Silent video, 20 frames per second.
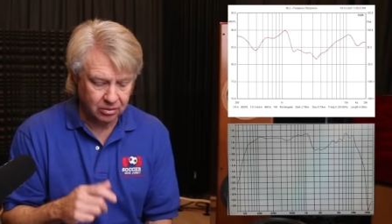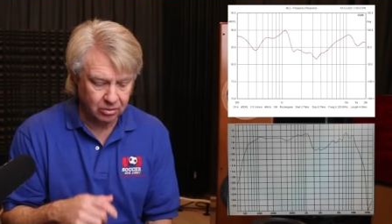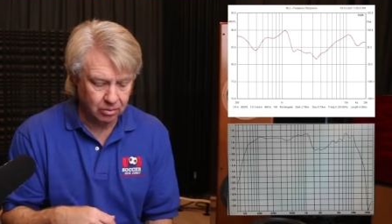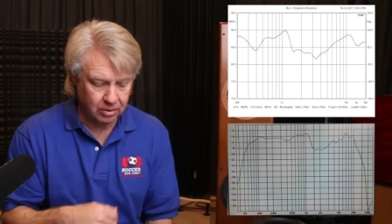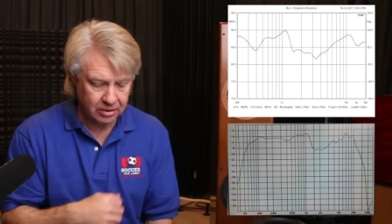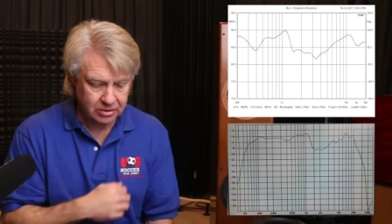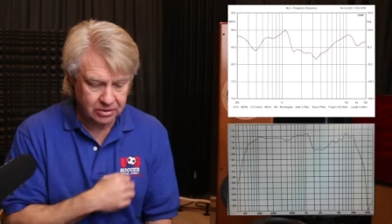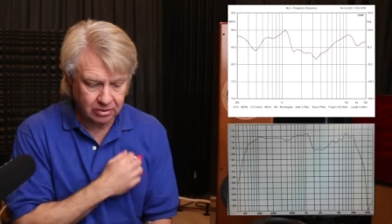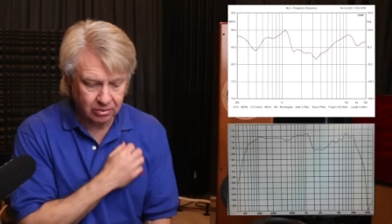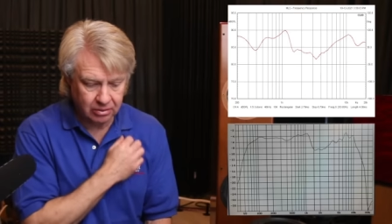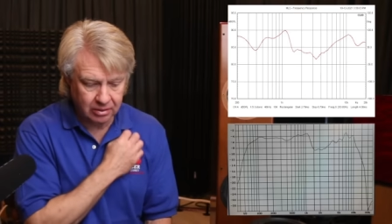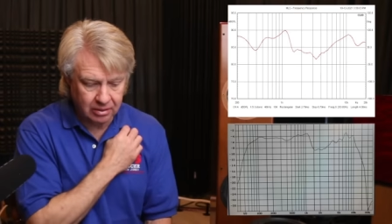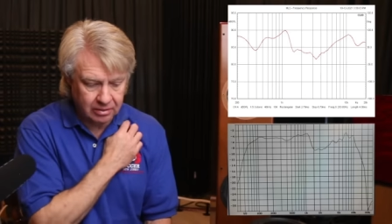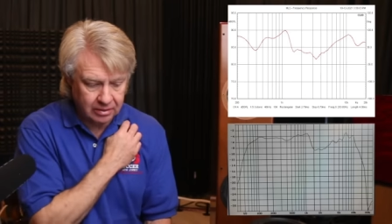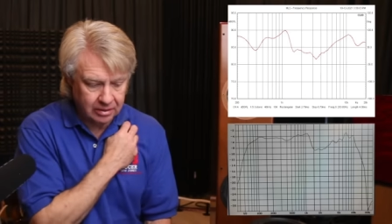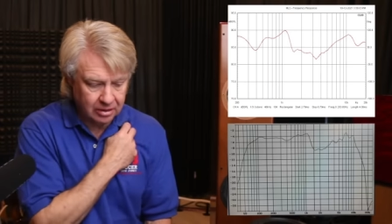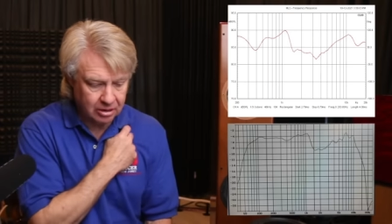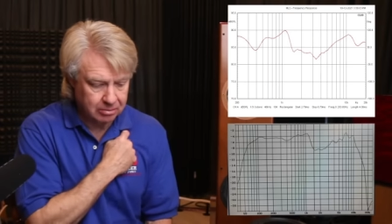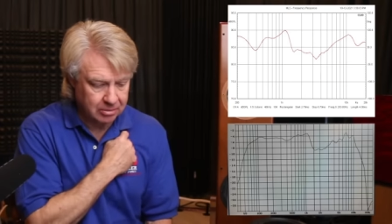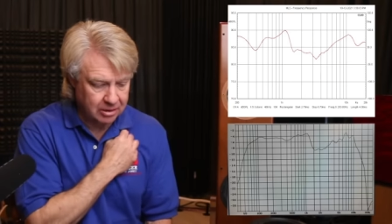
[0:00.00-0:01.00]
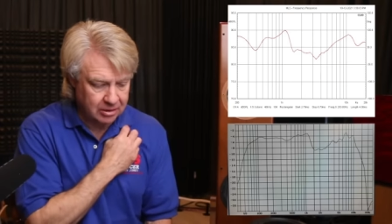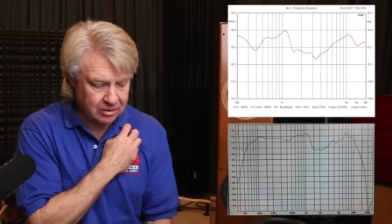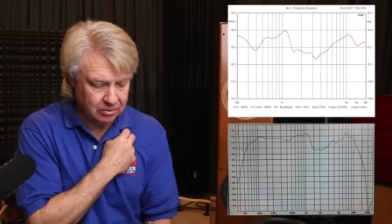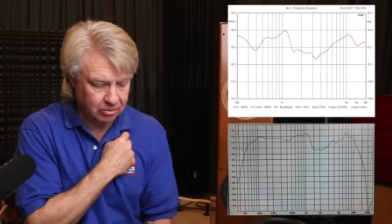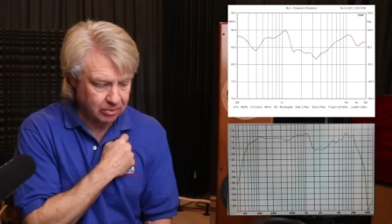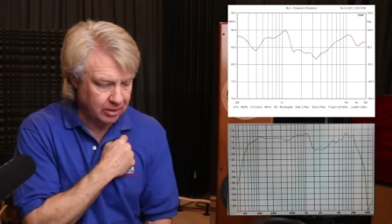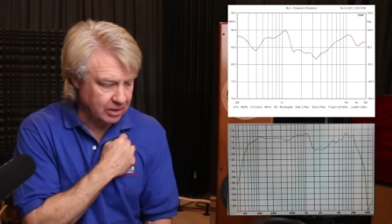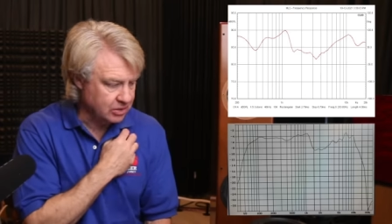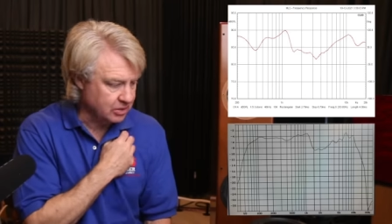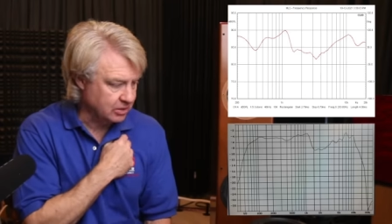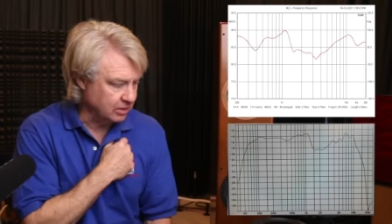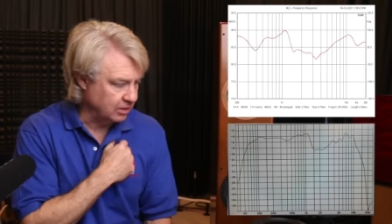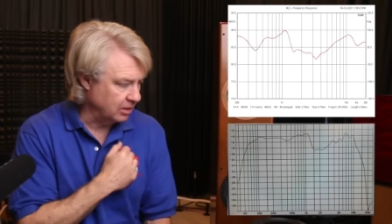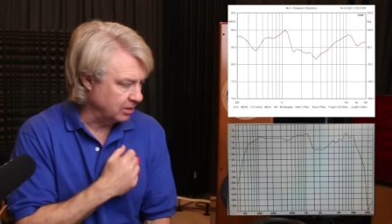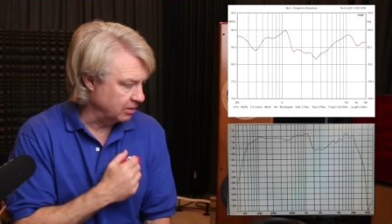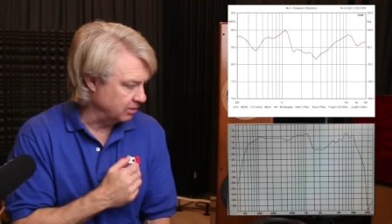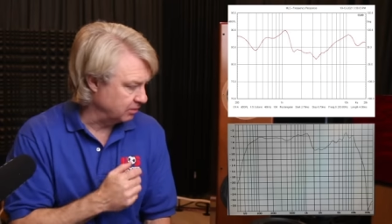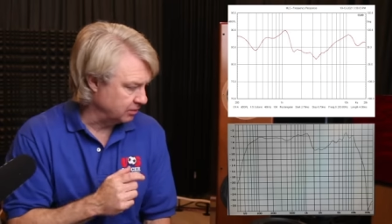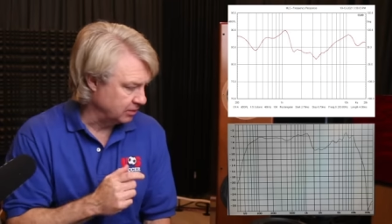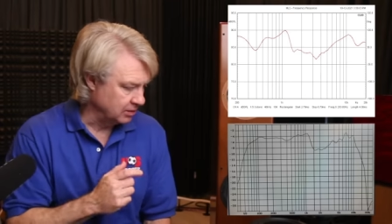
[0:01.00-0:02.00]
know what's going on there, but the rest
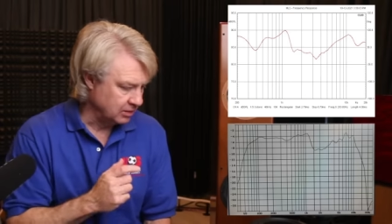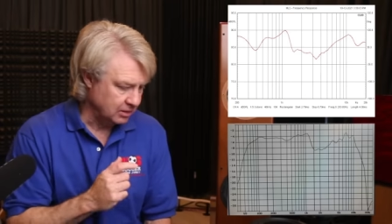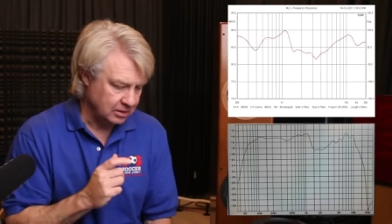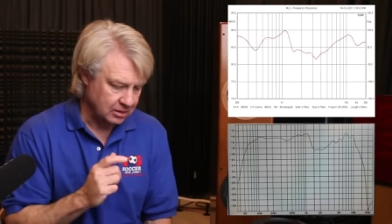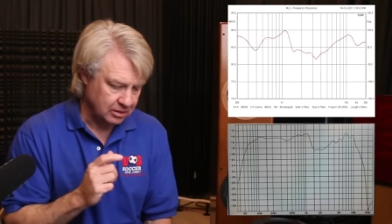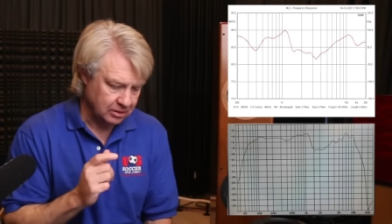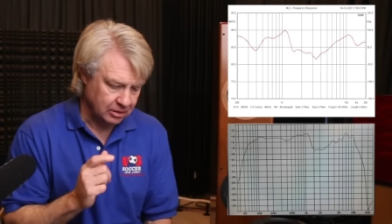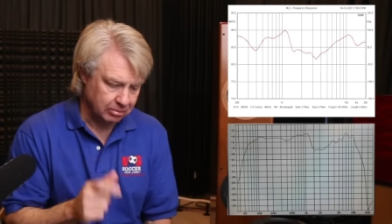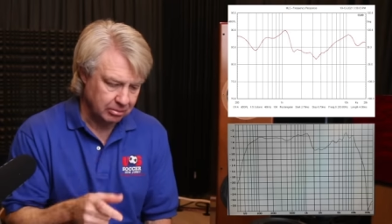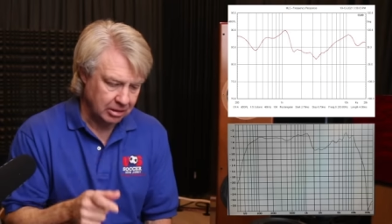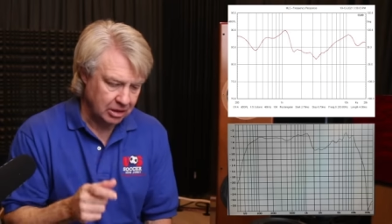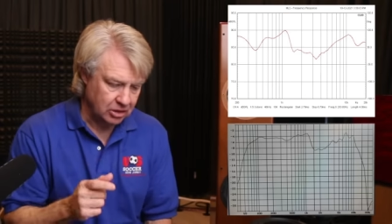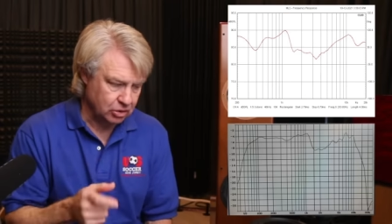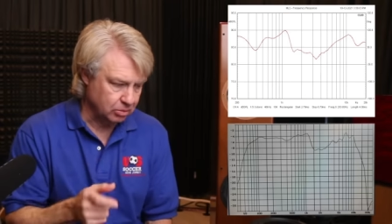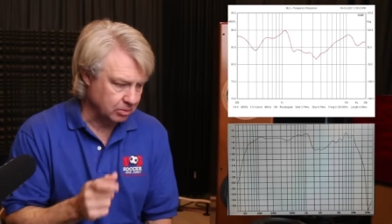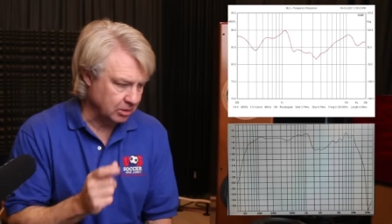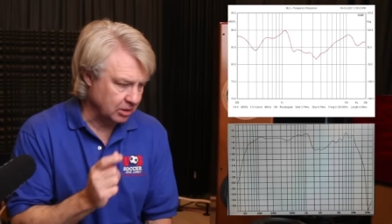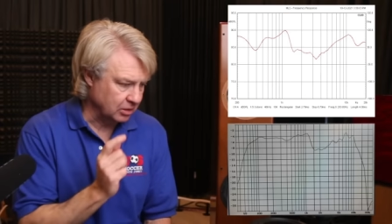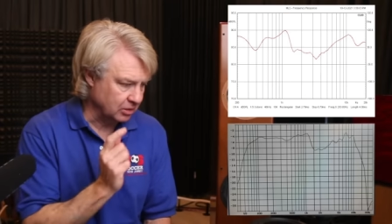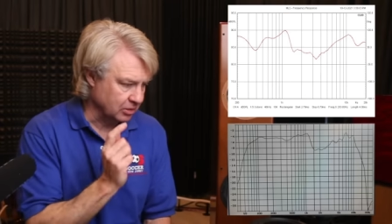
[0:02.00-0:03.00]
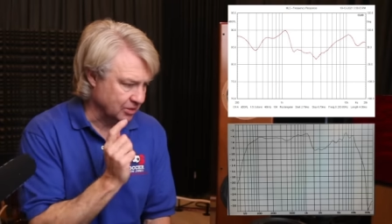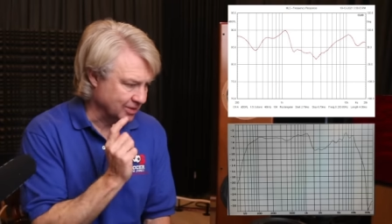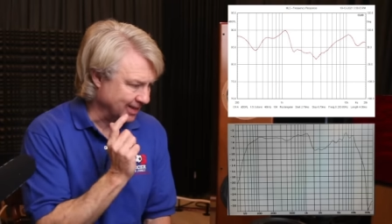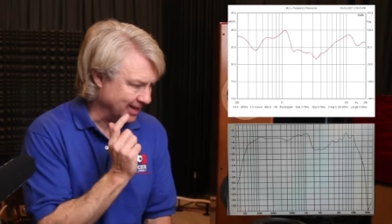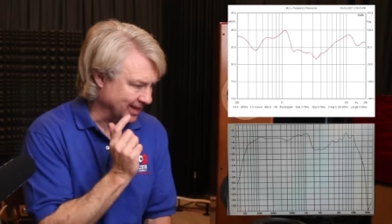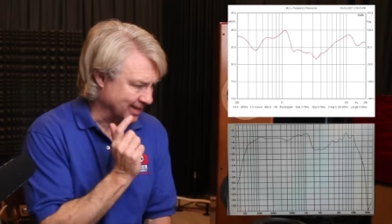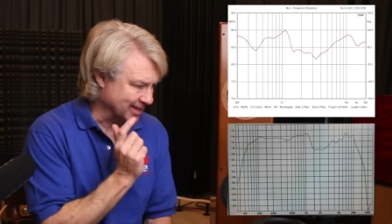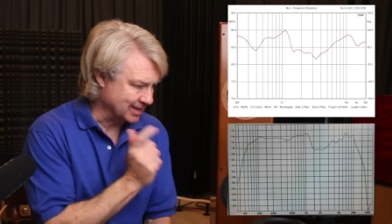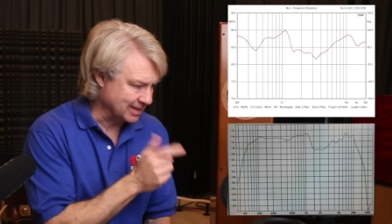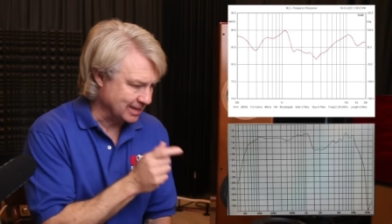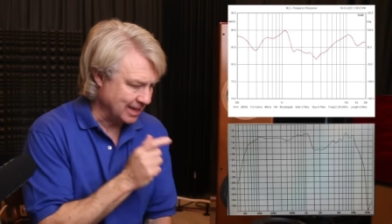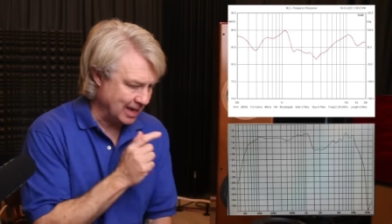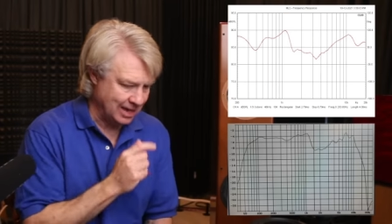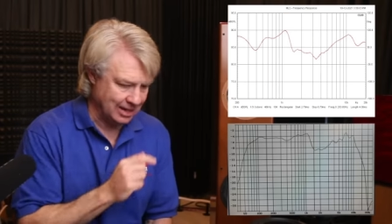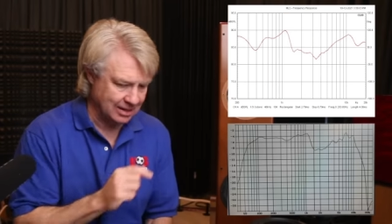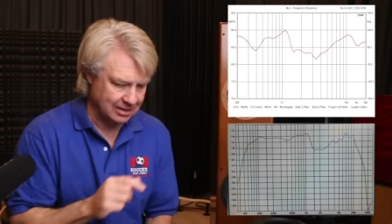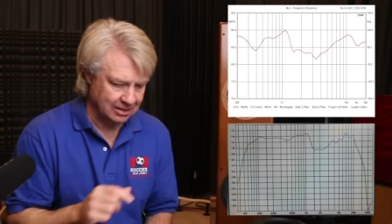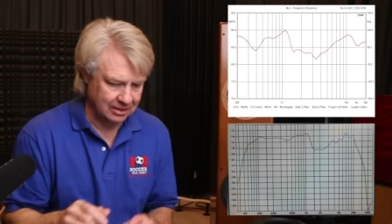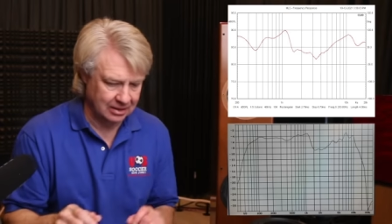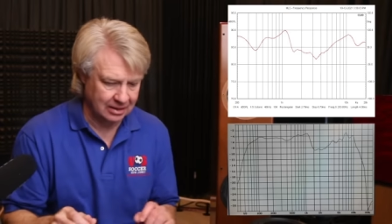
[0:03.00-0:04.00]
of the measurement looks
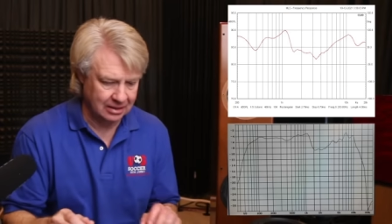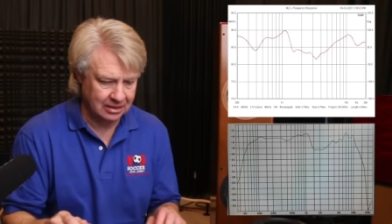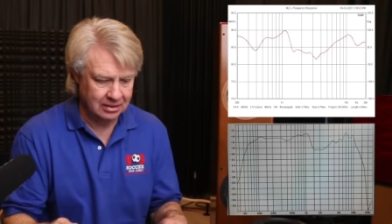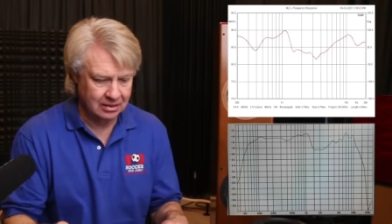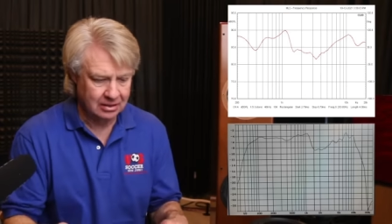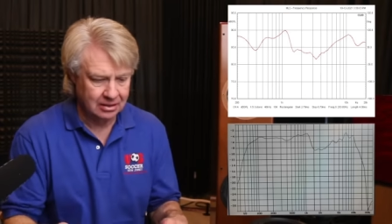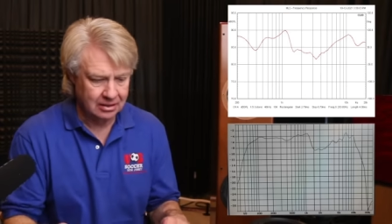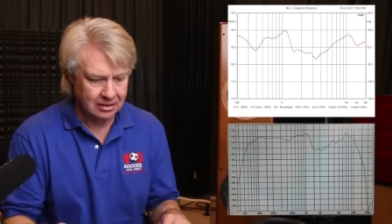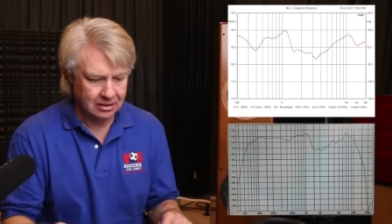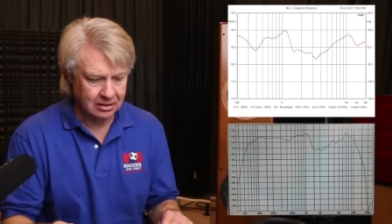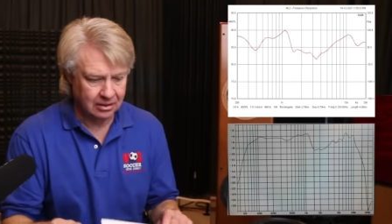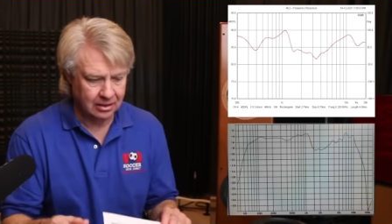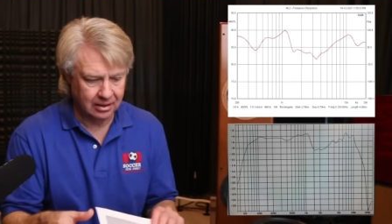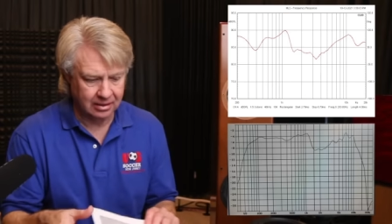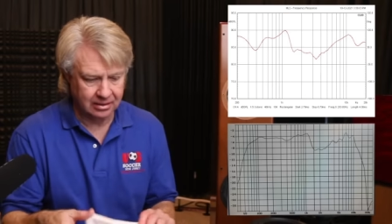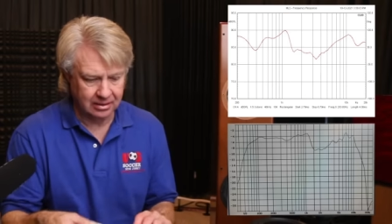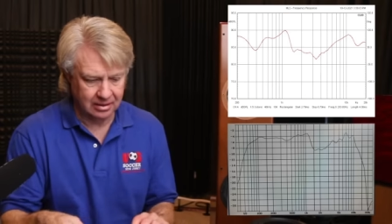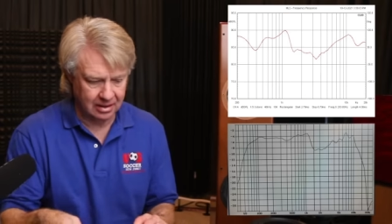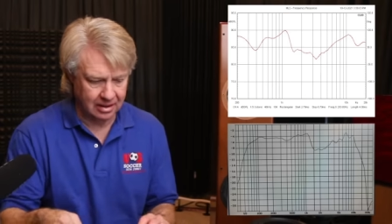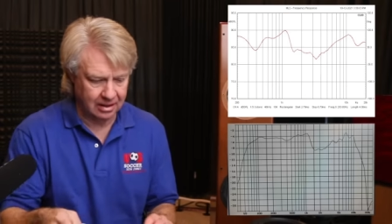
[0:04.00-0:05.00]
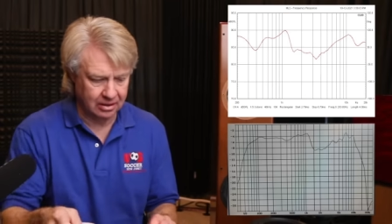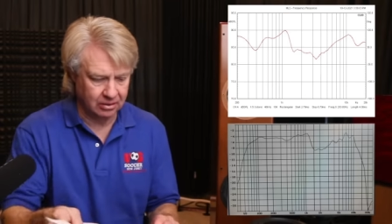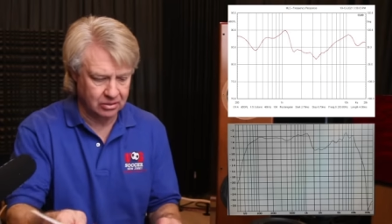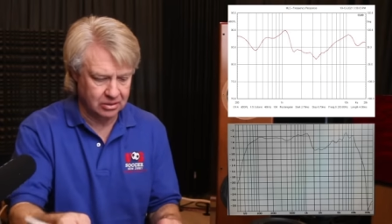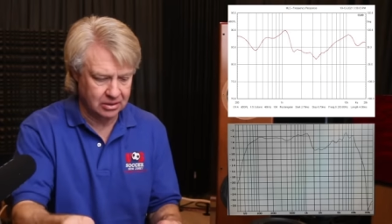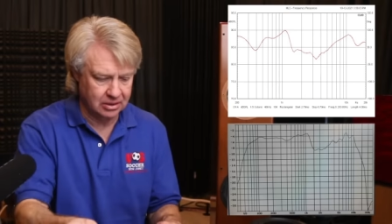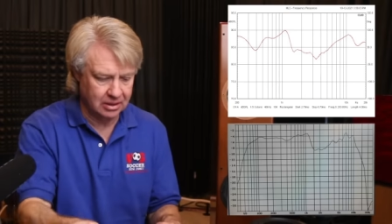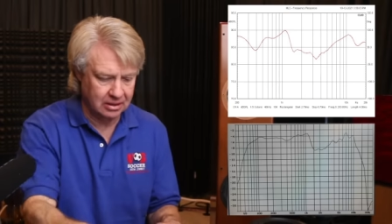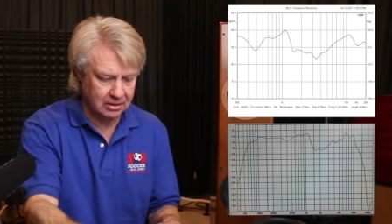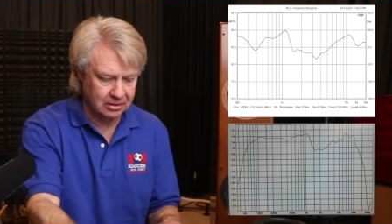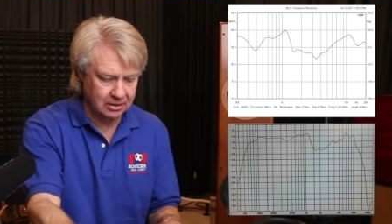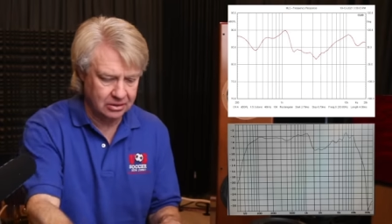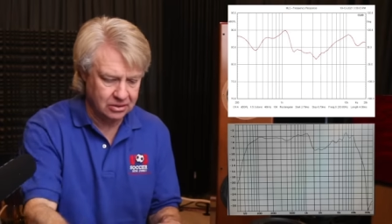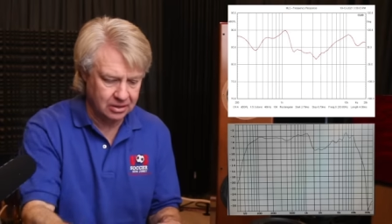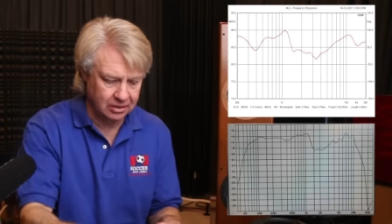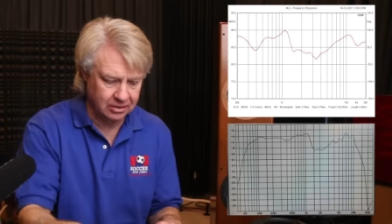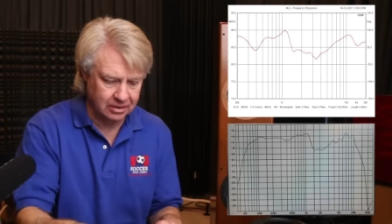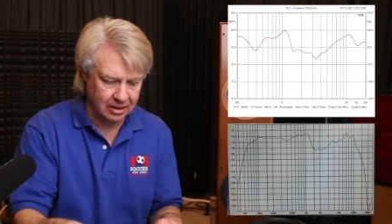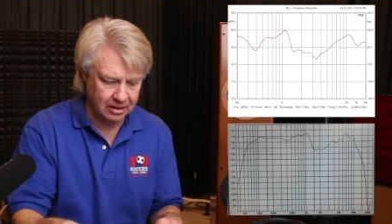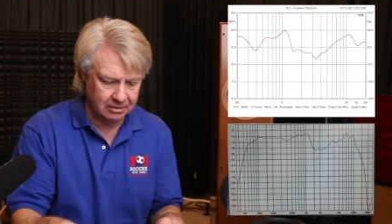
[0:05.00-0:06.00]
exactly like ours. Now let's
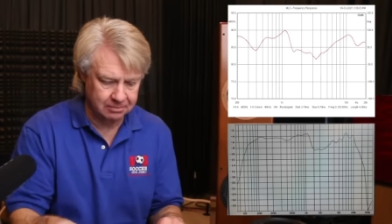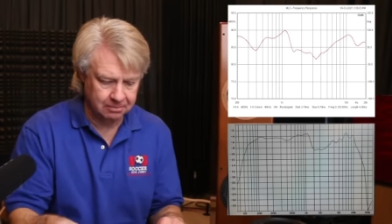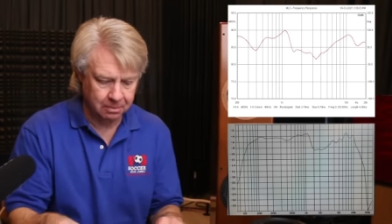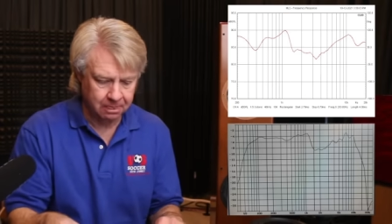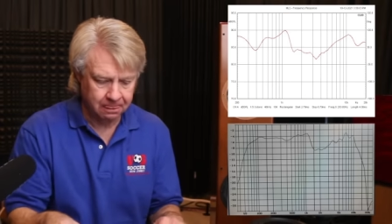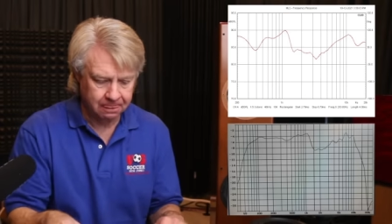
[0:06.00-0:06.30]
look at.